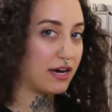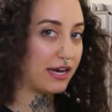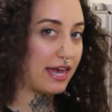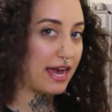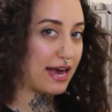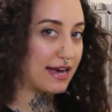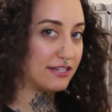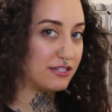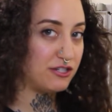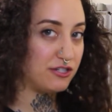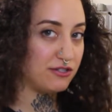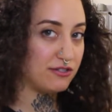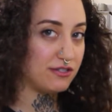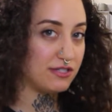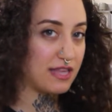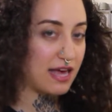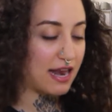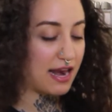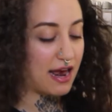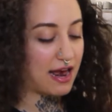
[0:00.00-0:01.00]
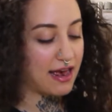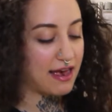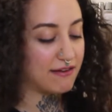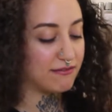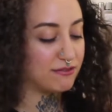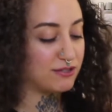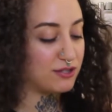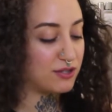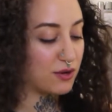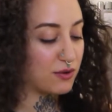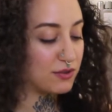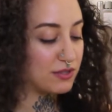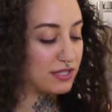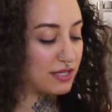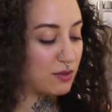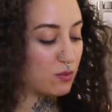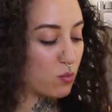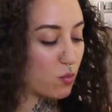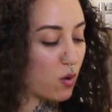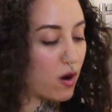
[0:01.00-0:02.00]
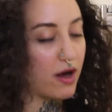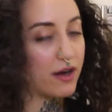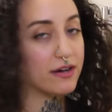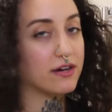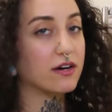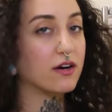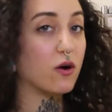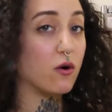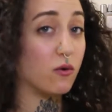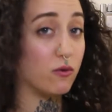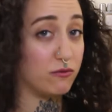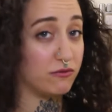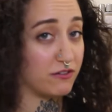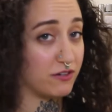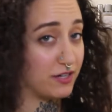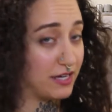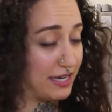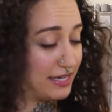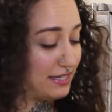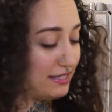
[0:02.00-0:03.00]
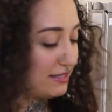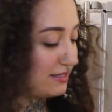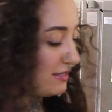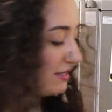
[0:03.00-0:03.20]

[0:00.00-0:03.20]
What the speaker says: cashews that I have soaked in water overnight.